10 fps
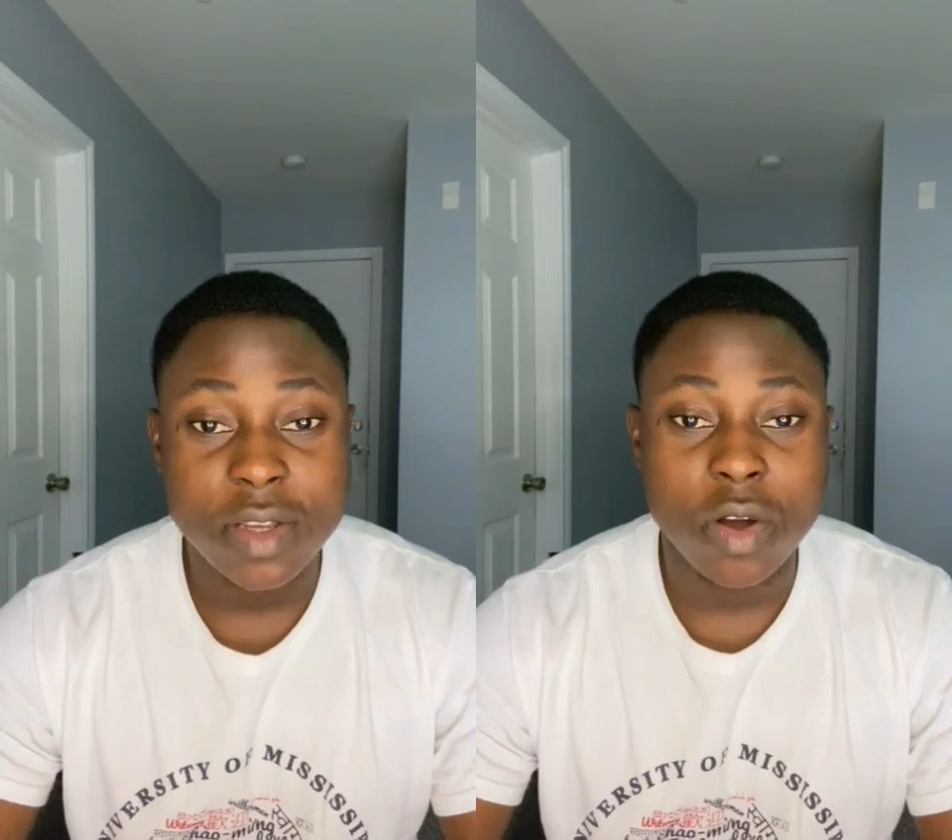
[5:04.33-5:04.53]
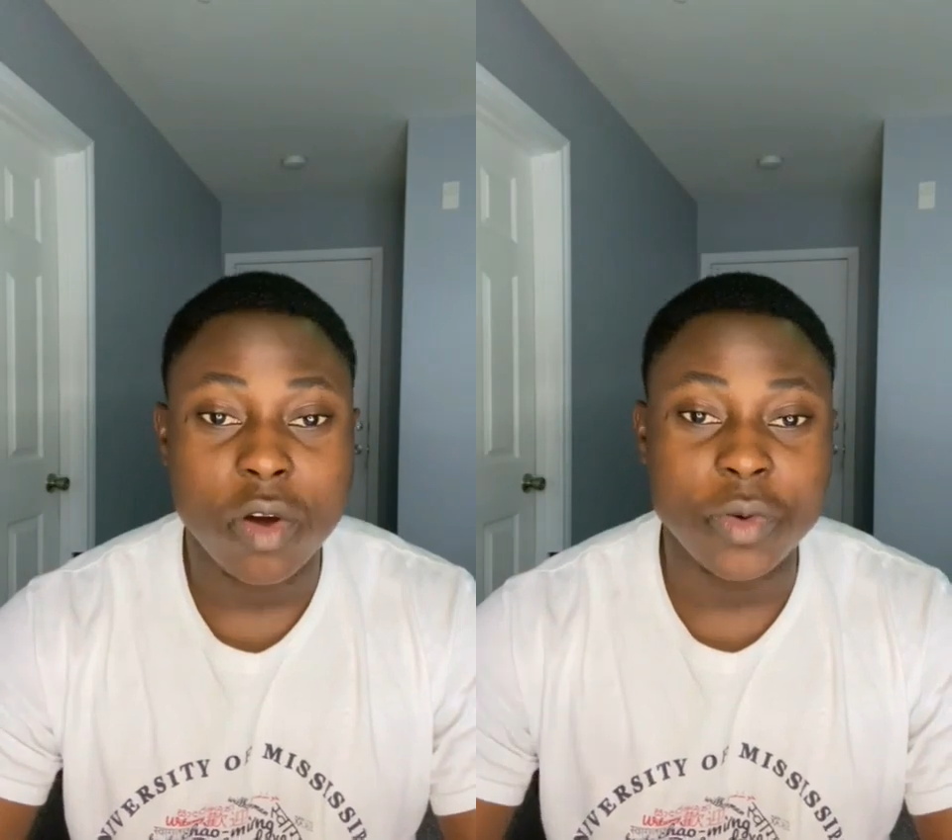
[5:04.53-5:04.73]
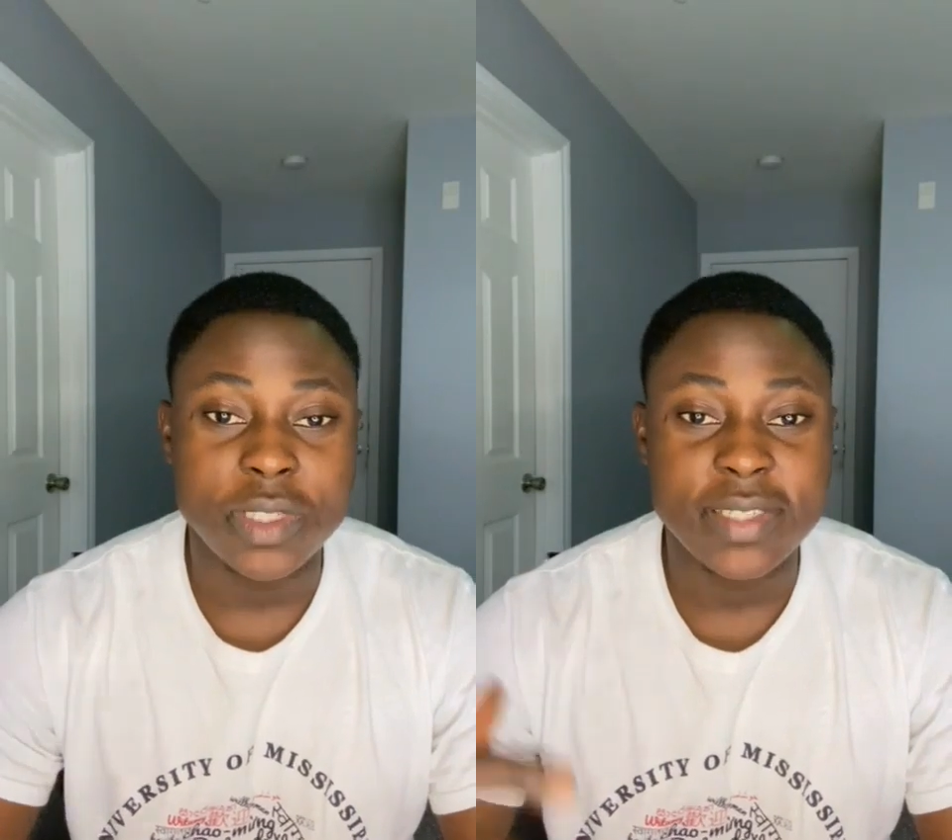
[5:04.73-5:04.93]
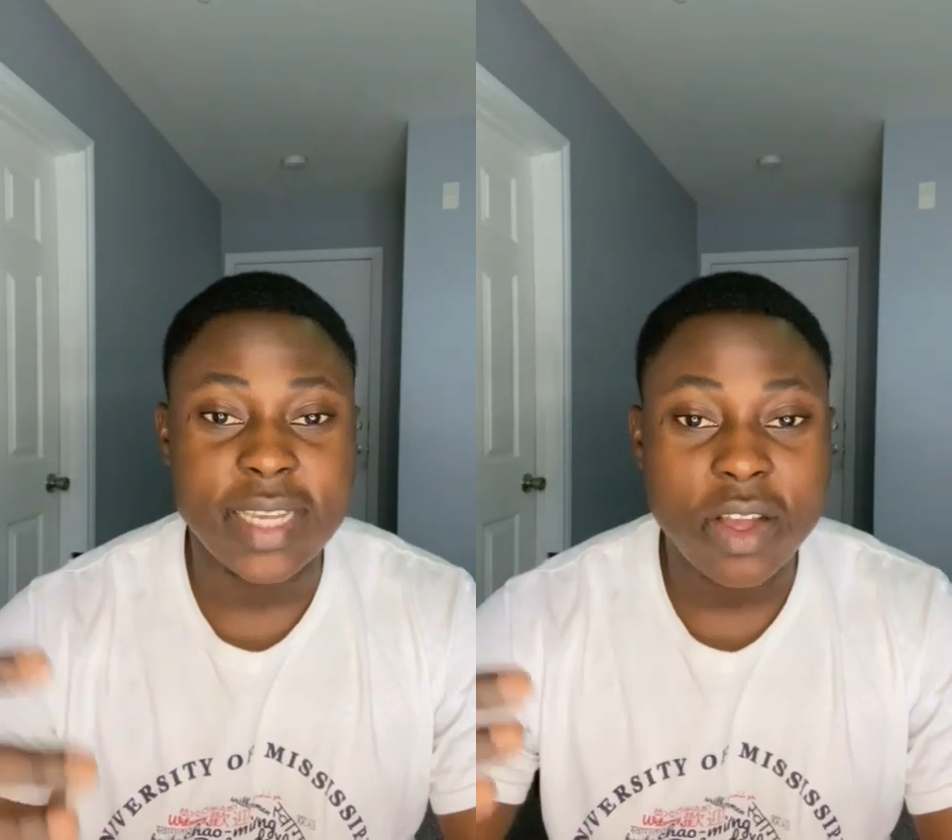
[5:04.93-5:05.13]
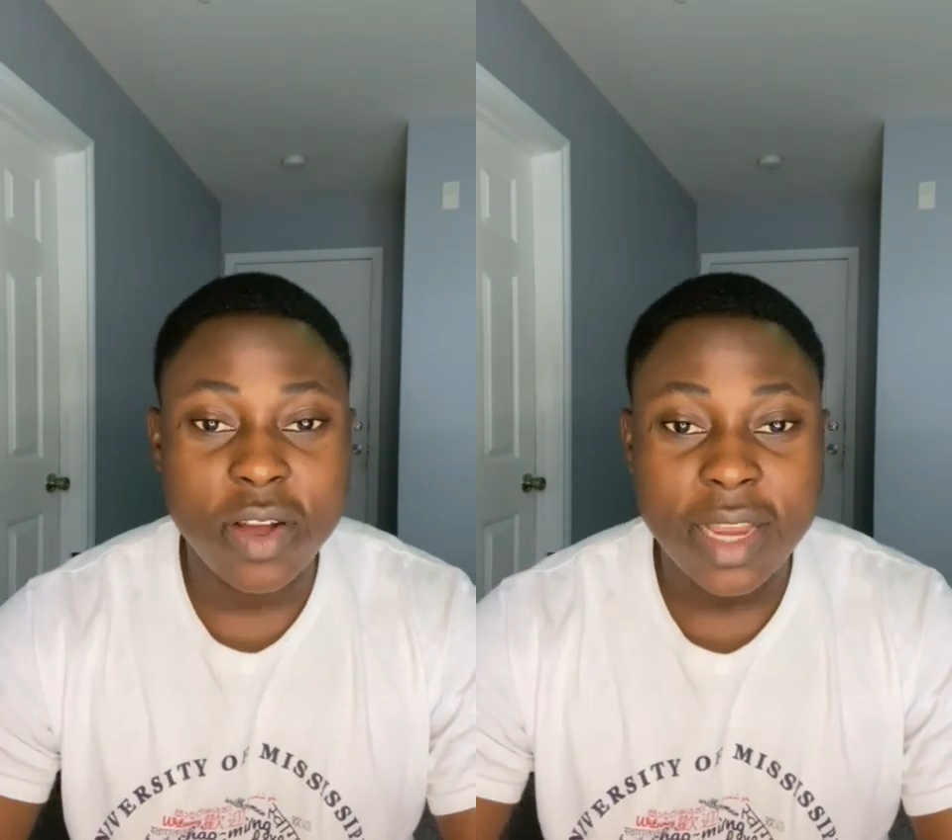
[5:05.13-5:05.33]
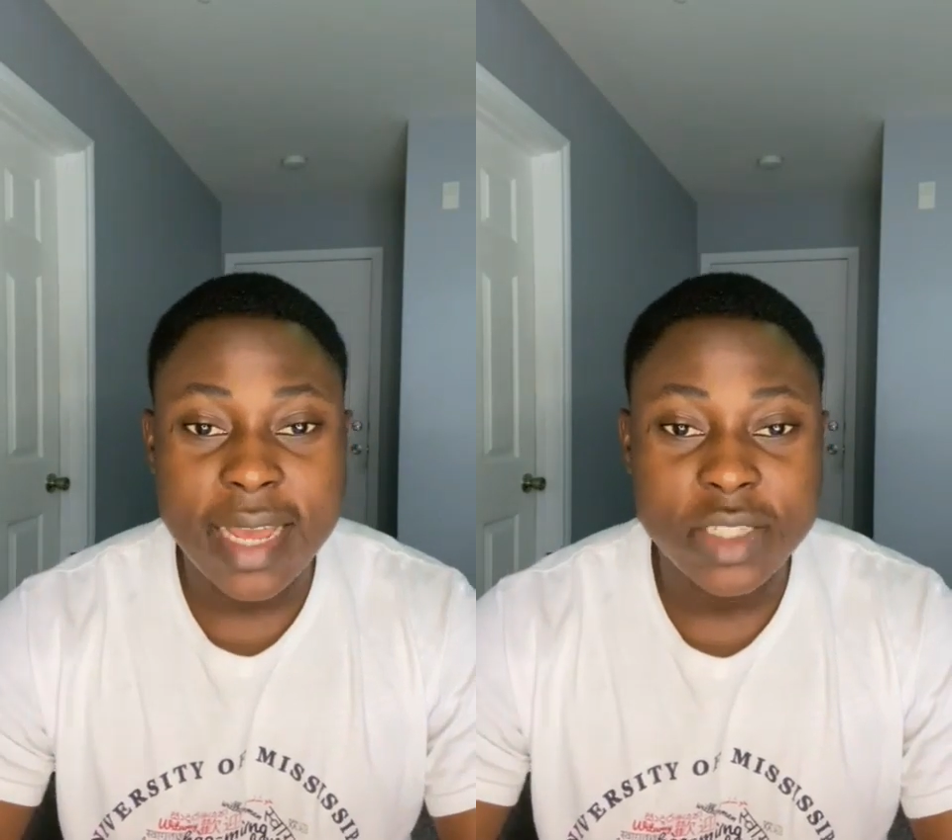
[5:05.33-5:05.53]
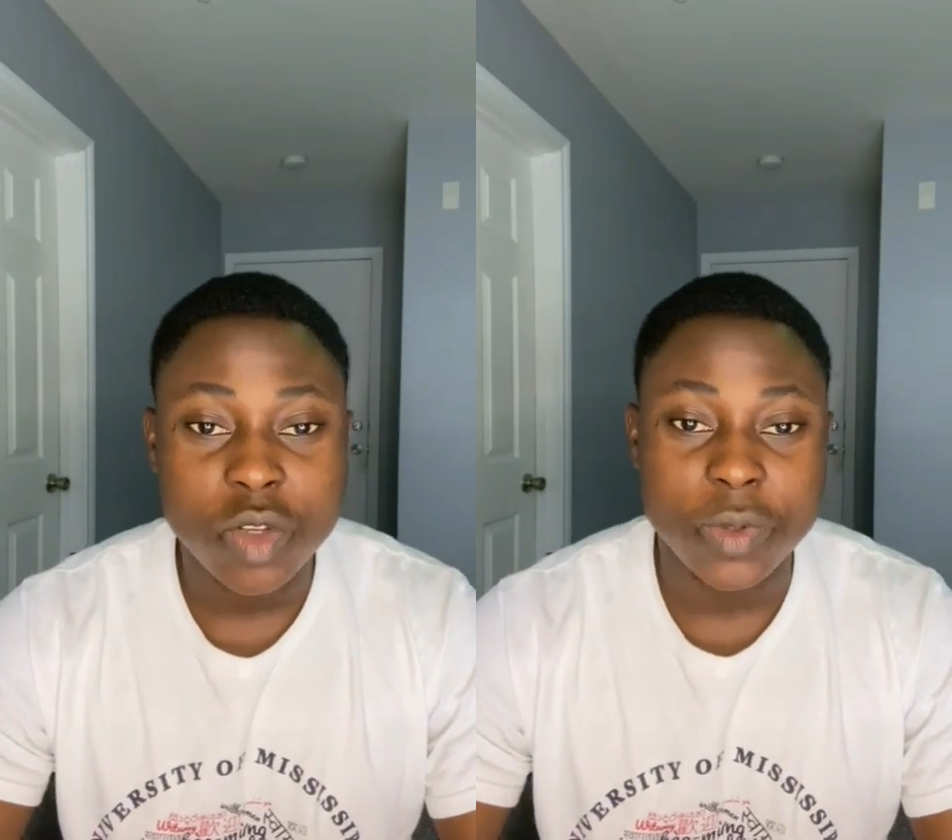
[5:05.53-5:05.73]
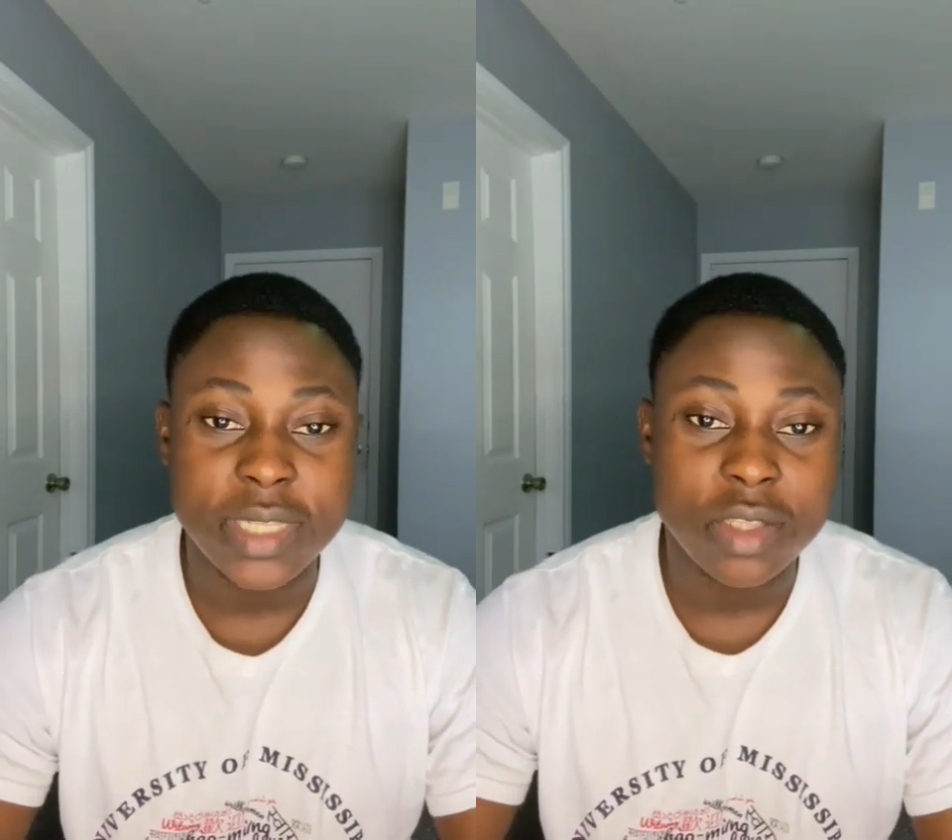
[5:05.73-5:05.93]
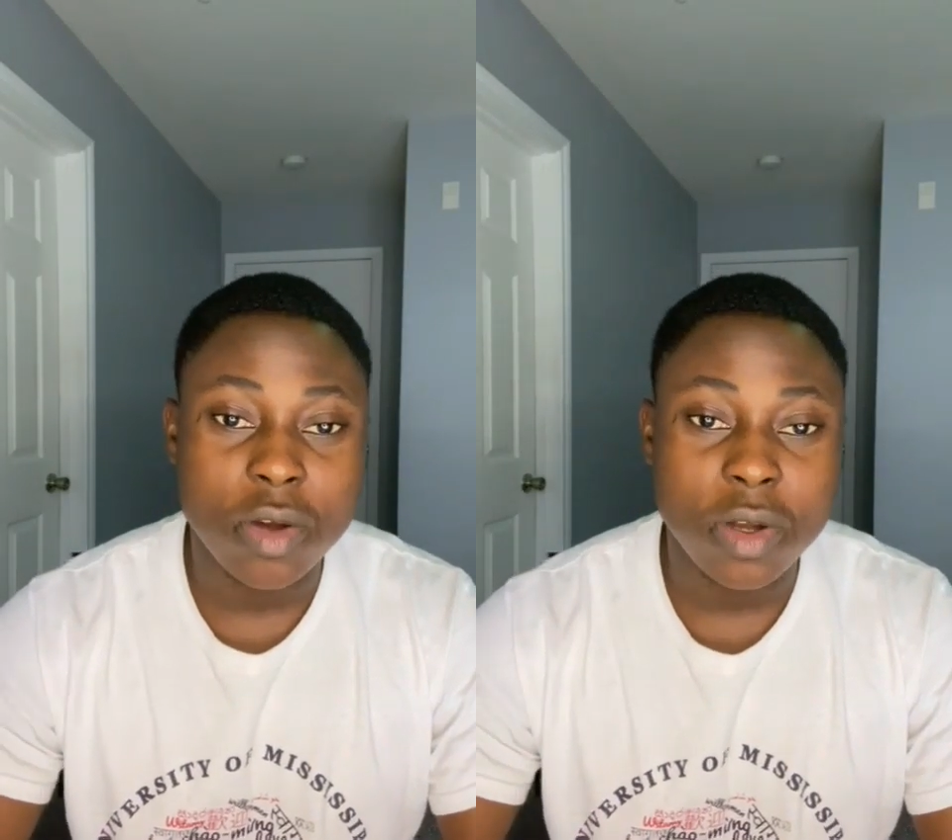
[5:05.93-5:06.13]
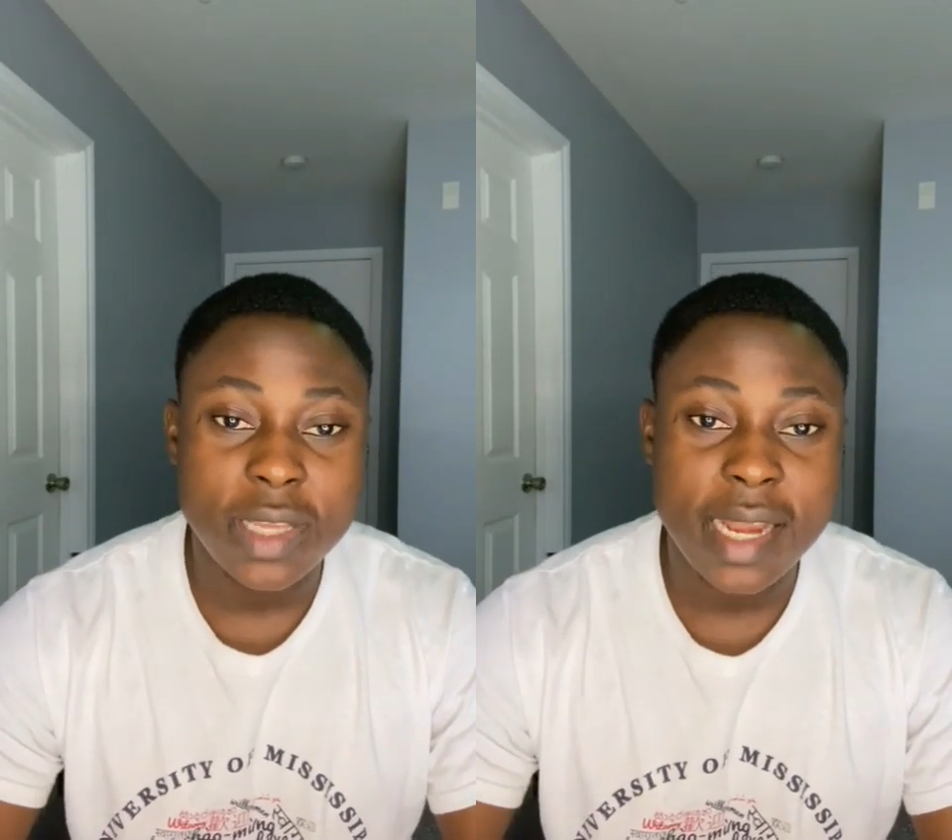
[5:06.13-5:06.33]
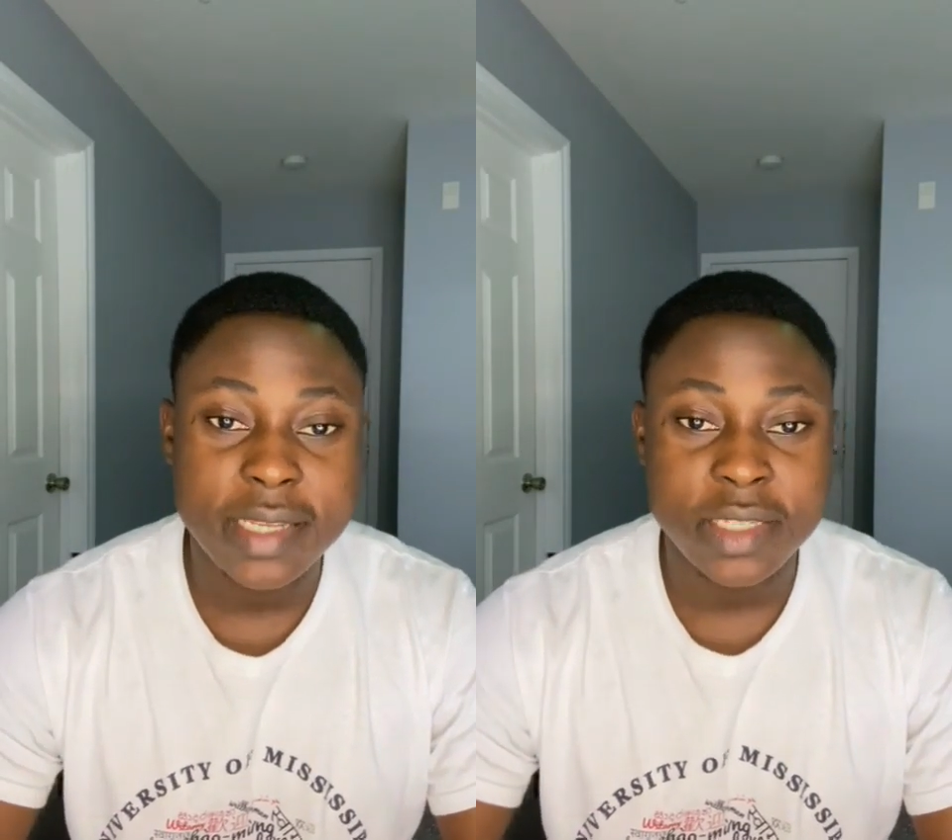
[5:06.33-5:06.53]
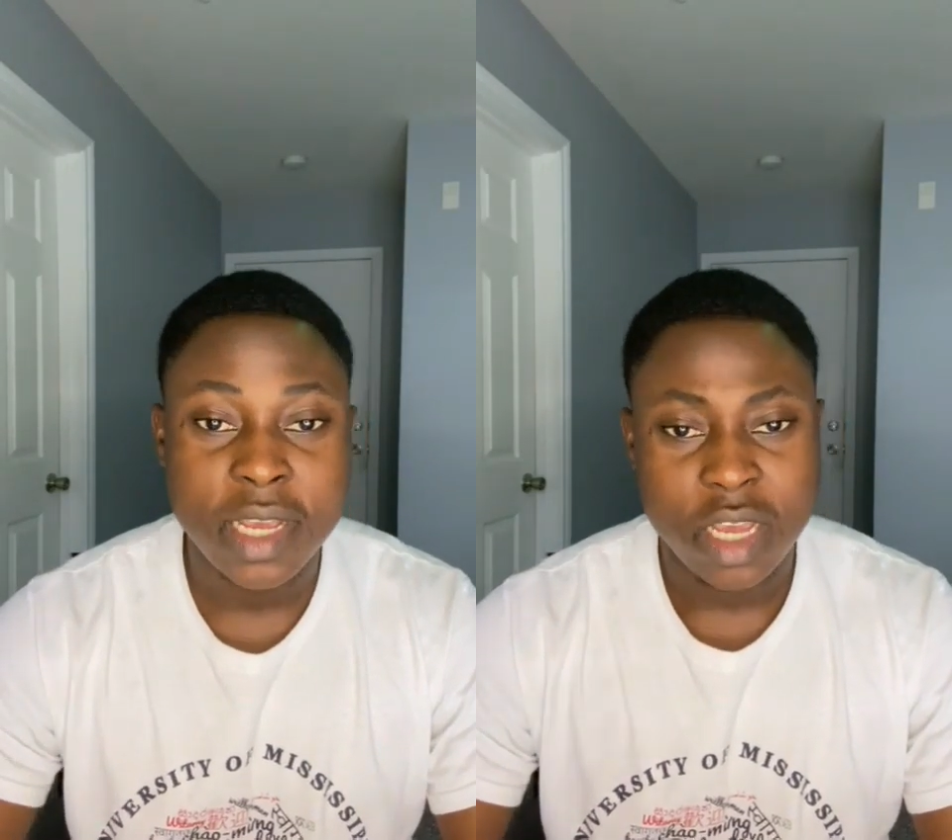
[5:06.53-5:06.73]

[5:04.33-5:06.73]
or with a second class or with a third class,